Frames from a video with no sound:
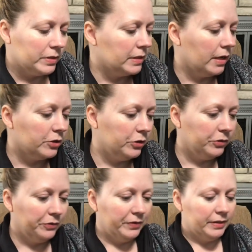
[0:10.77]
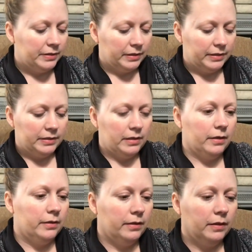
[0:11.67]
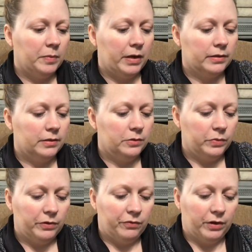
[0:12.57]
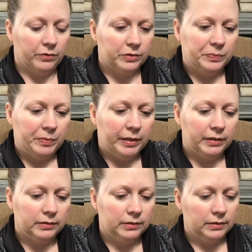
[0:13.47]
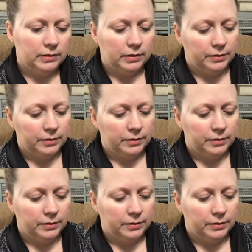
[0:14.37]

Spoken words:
was not two of these, at least not in the boxes we found, but this